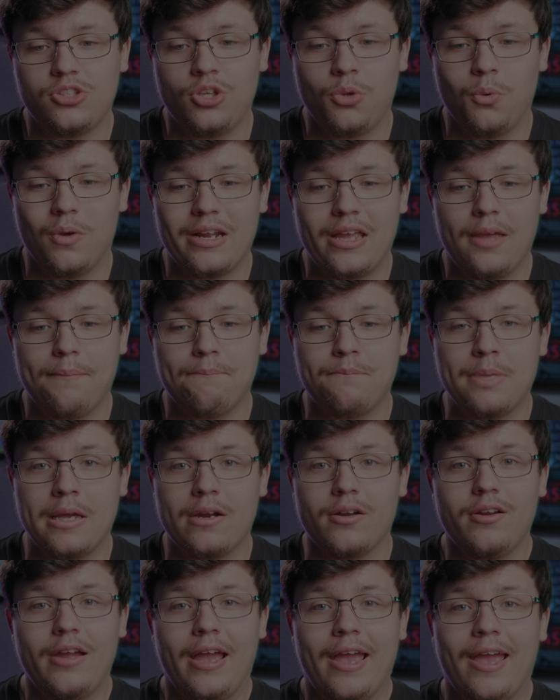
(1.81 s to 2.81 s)
Do you want to get
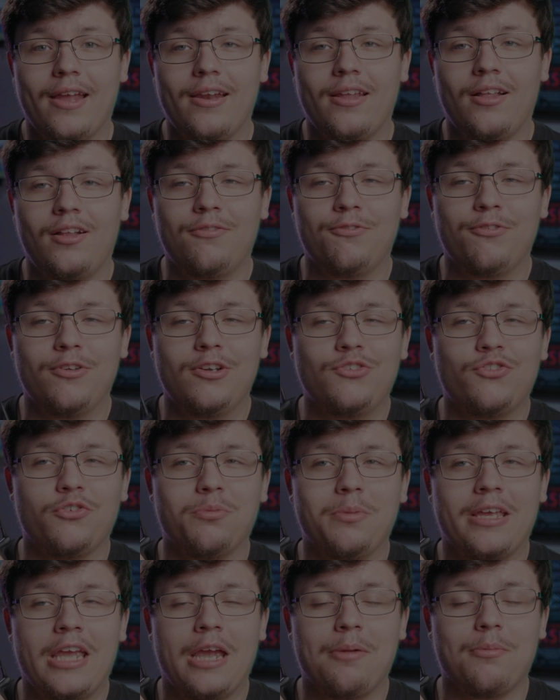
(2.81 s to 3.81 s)
better handheld footage
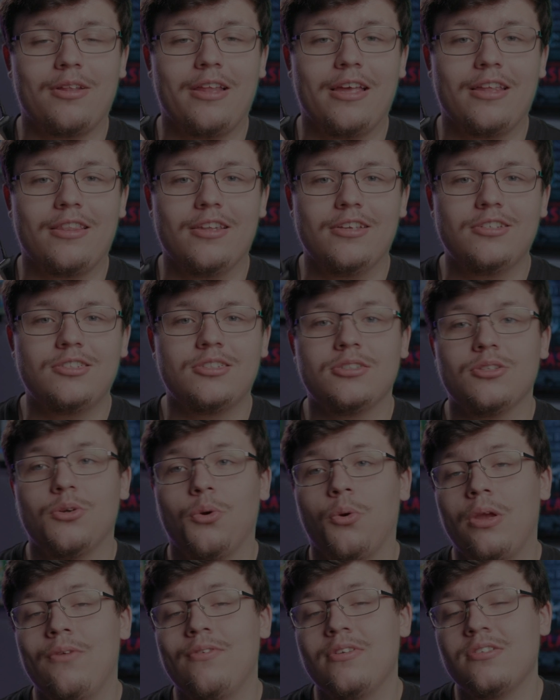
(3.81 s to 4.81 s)
from a camera like this,
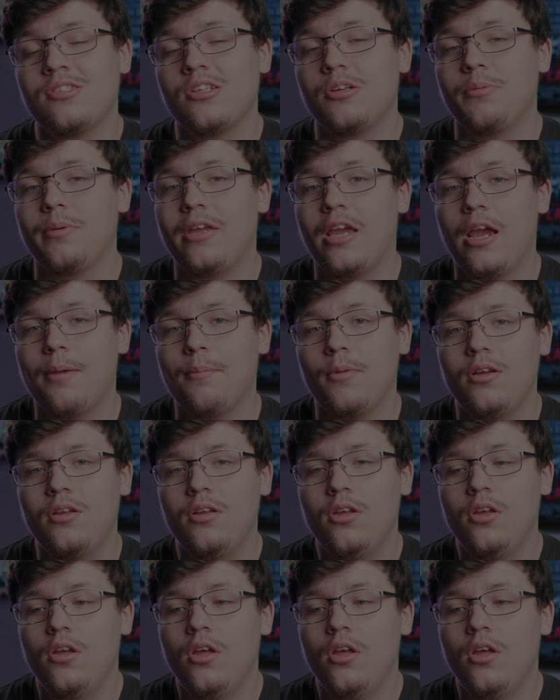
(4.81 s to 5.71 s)
or even a cinema camera?